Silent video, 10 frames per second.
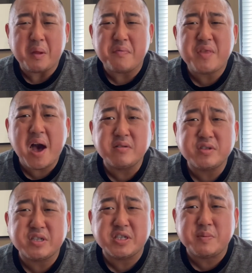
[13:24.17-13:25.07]

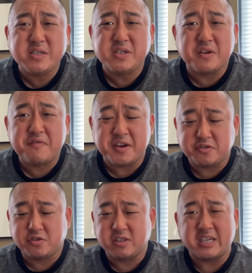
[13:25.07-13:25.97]
thousands of species of fish,
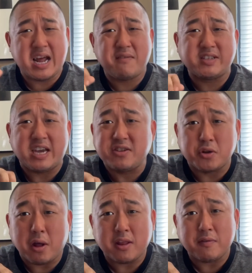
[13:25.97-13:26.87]
and I haven't tasted
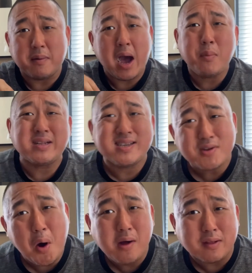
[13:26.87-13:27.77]
all of them. I want to taste
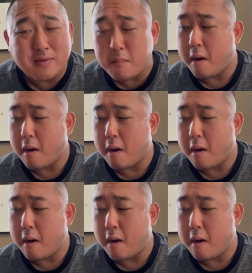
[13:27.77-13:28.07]
all of them.